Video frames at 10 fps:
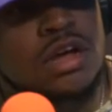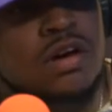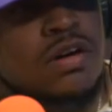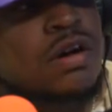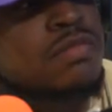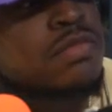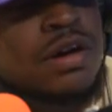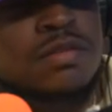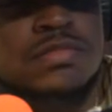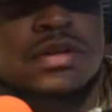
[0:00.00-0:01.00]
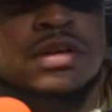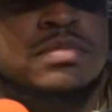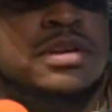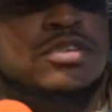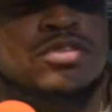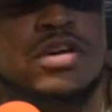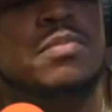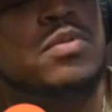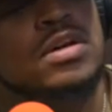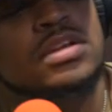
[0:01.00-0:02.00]
I'm in the
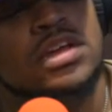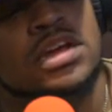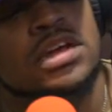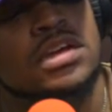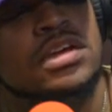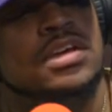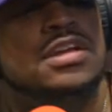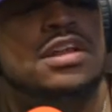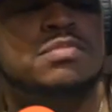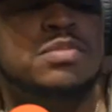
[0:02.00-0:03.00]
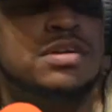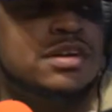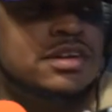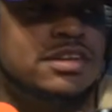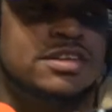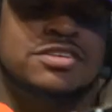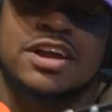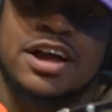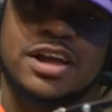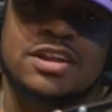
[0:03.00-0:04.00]
trap all day. Like, bruh, you're
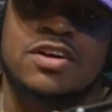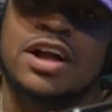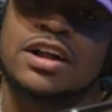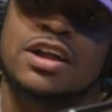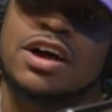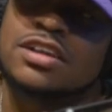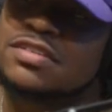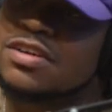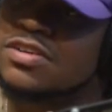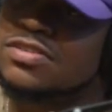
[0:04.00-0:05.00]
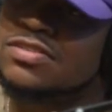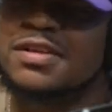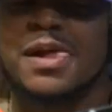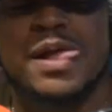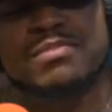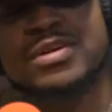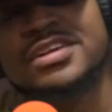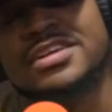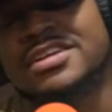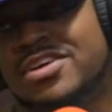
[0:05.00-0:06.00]
not. Oh, I got all these hoes,
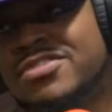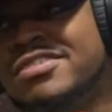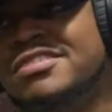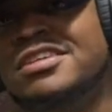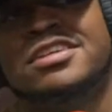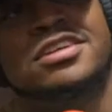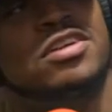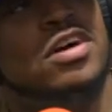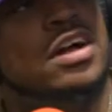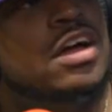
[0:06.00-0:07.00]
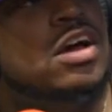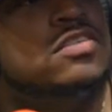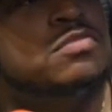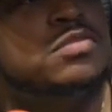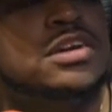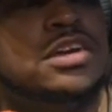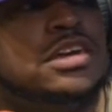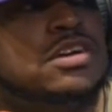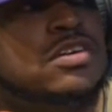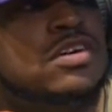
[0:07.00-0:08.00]
bruh, you don't. I got all this
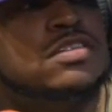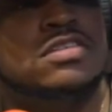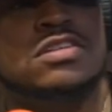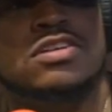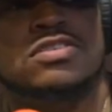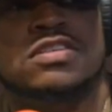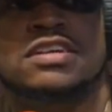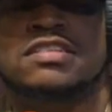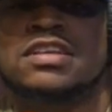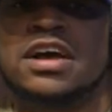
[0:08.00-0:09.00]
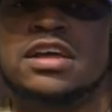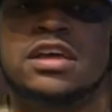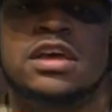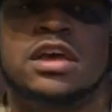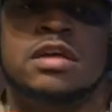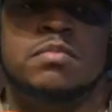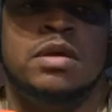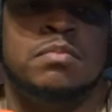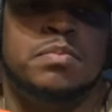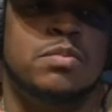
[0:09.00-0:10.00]
money and cars and clothes. Like, it's not.
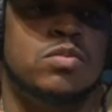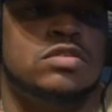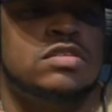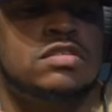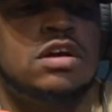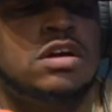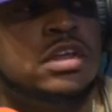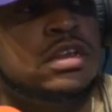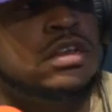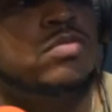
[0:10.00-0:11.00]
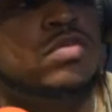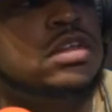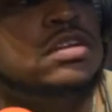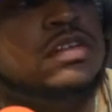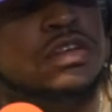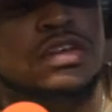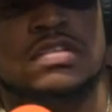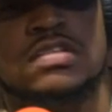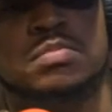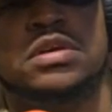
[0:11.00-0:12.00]
And people just, they really just
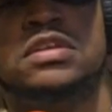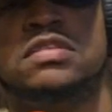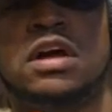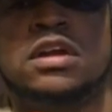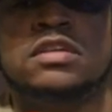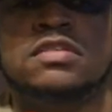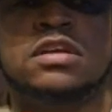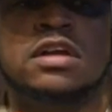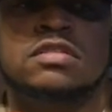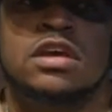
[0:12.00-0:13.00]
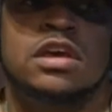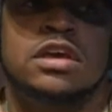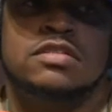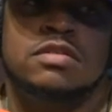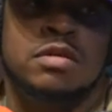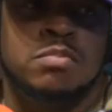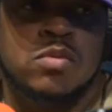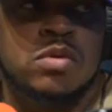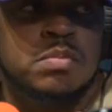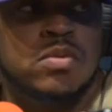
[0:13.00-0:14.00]
listen to beats nowadays. It's
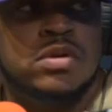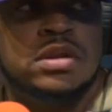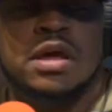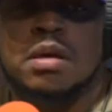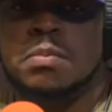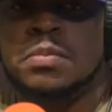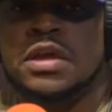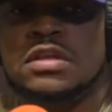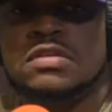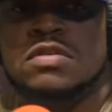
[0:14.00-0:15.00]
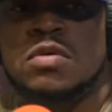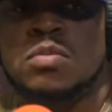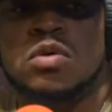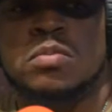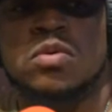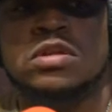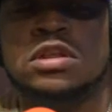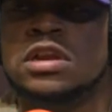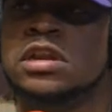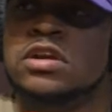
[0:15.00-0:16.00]
more important that beats are more
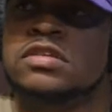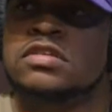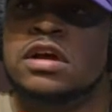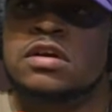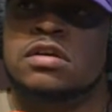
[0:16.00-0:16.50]
important than the lyrics now.